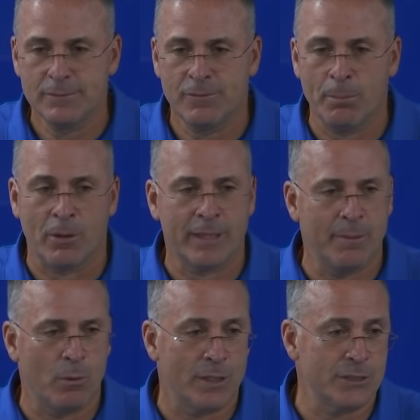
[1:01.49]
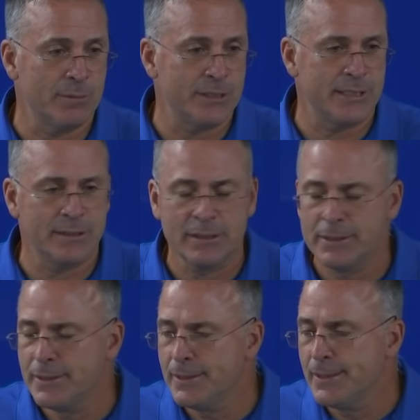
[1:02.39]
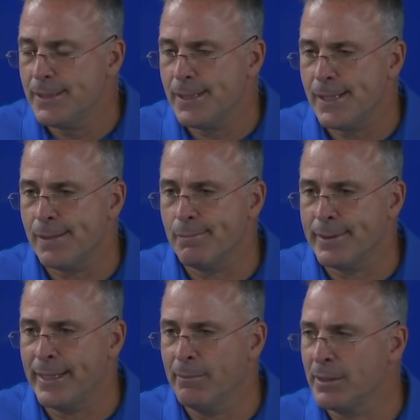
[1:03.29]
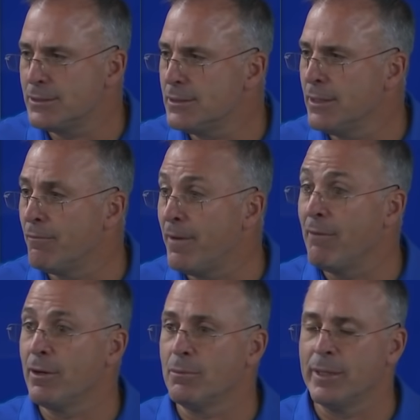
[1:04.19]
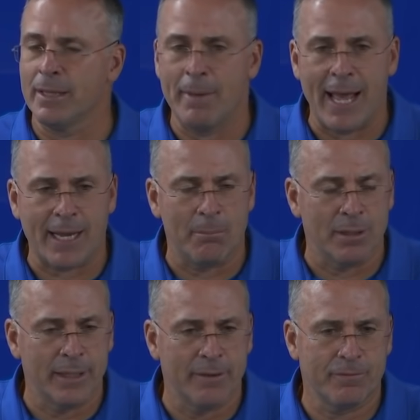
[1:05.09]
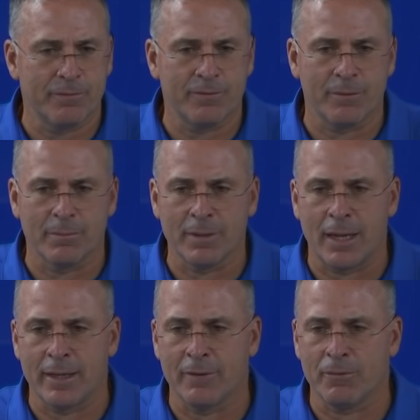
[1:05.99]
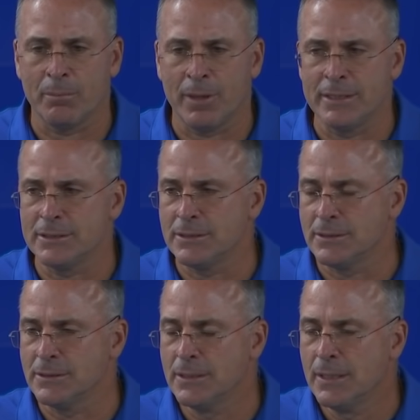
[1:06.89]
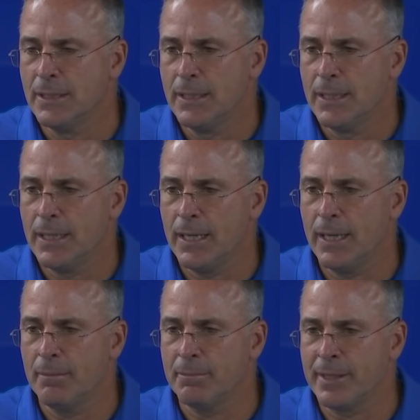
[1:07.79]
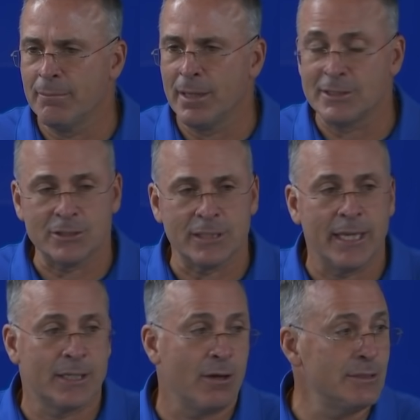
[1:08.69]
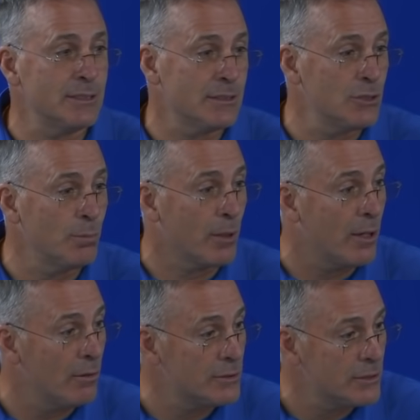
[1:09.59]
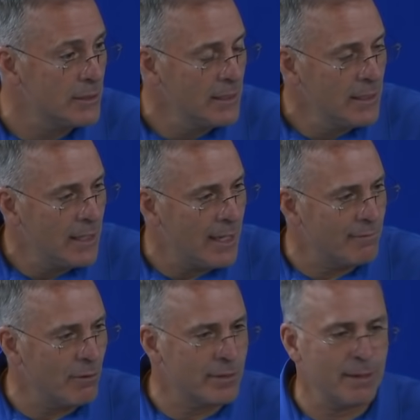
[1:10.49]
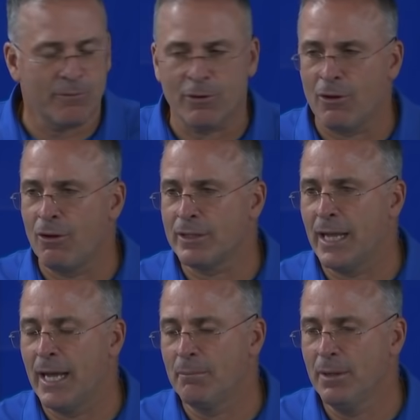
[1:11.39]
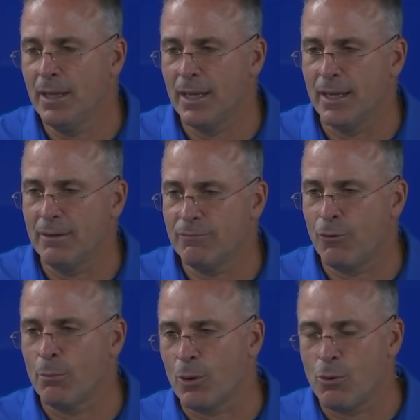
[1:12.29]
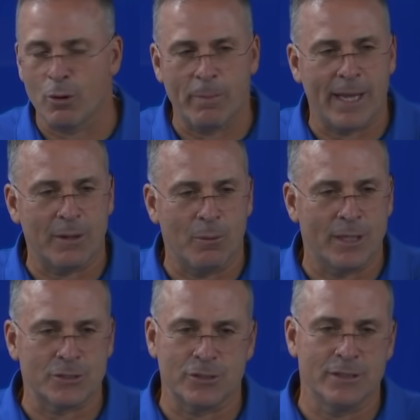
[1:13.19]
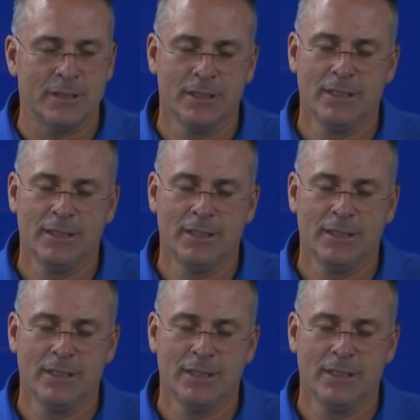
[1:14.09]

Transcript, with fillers: football team in Western Michigan, um, a team that's you know favored to win the MAC, I believe, from a lot of different places. And um, Tim Lester's the head coach. He's a super coach. I've known Tim for a long time. Uh, former quarterback at Western,